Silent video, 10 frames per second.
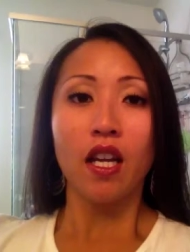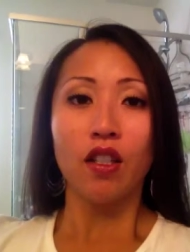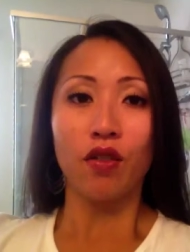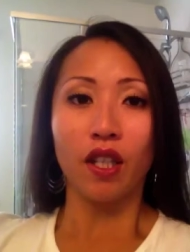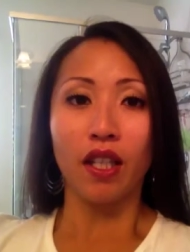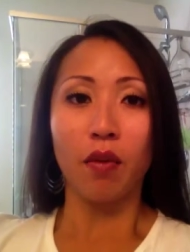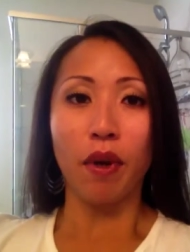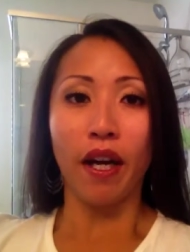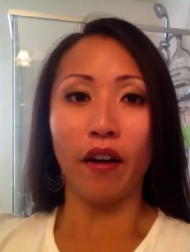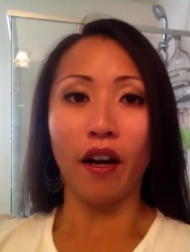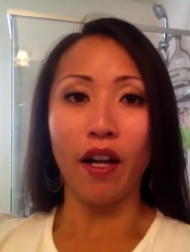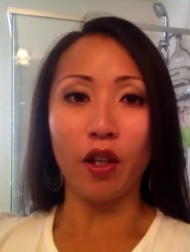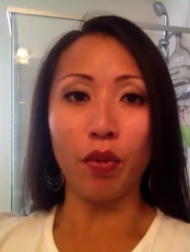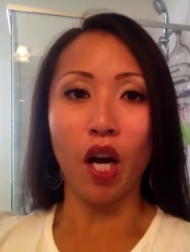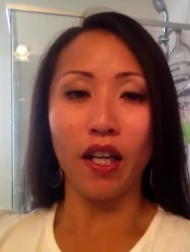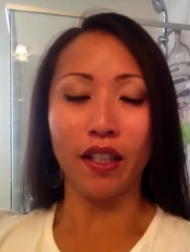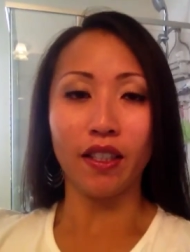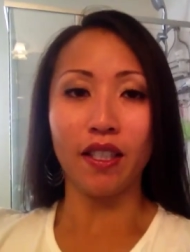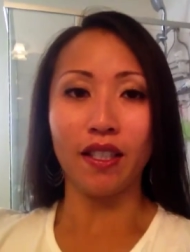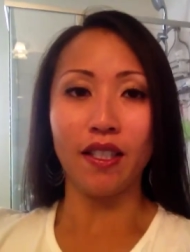you can compare how the
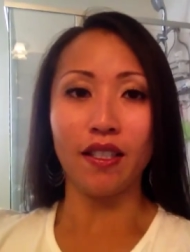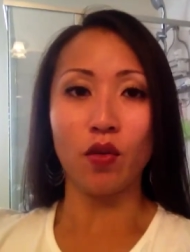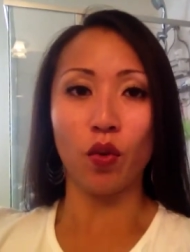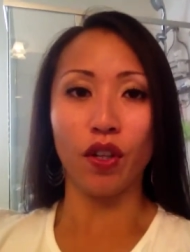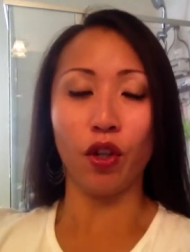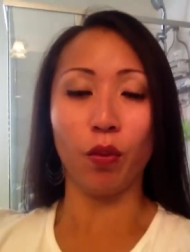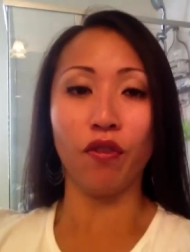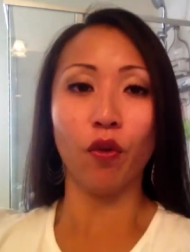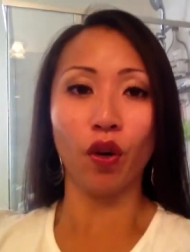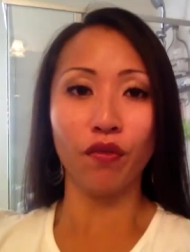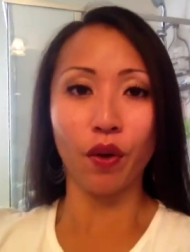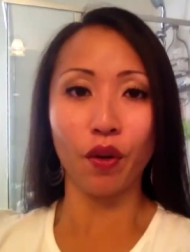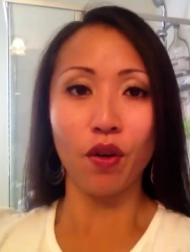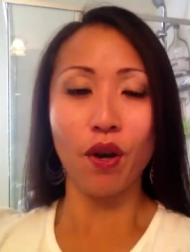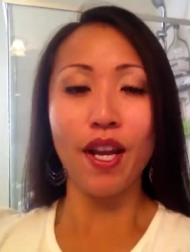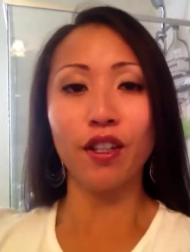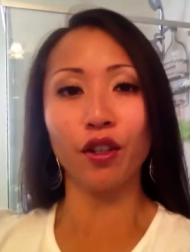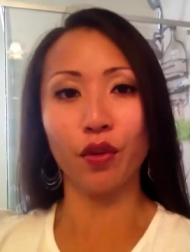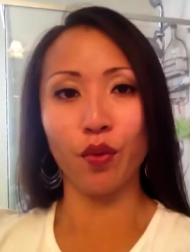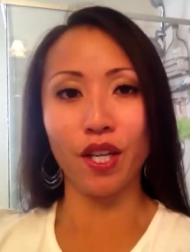product is with your before photo and your
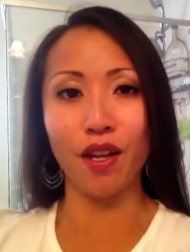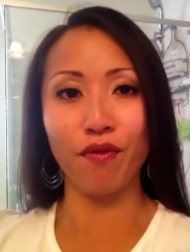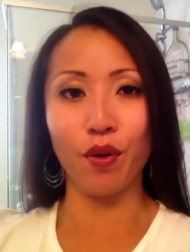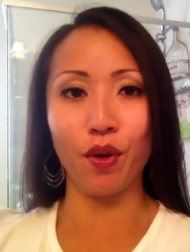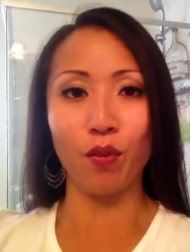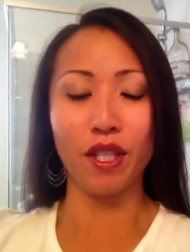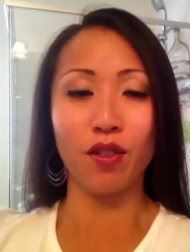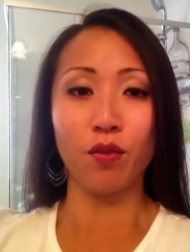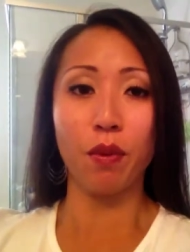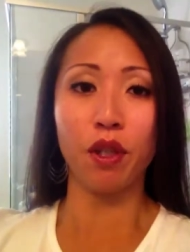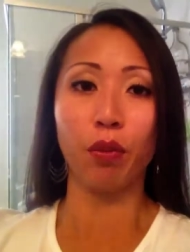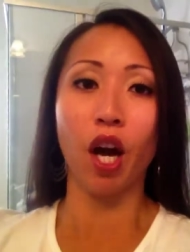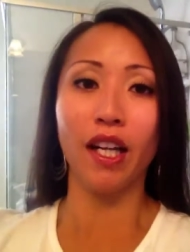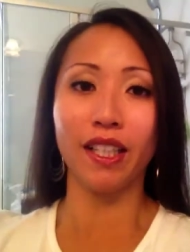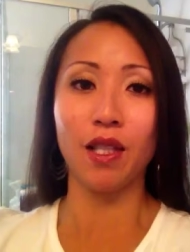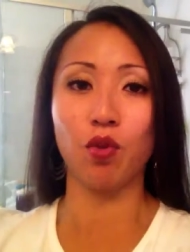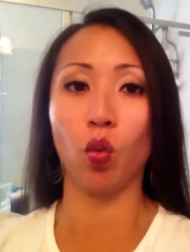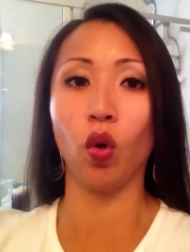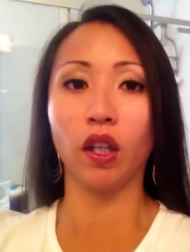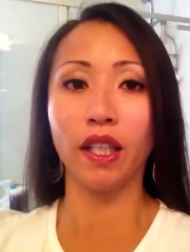three day photo because remember the product keeps
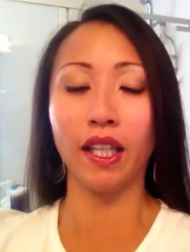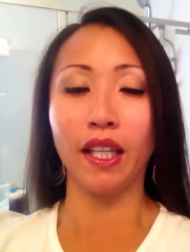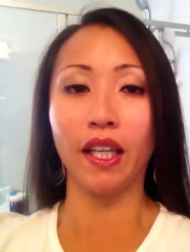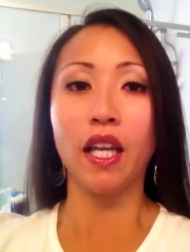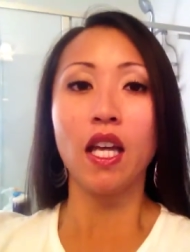working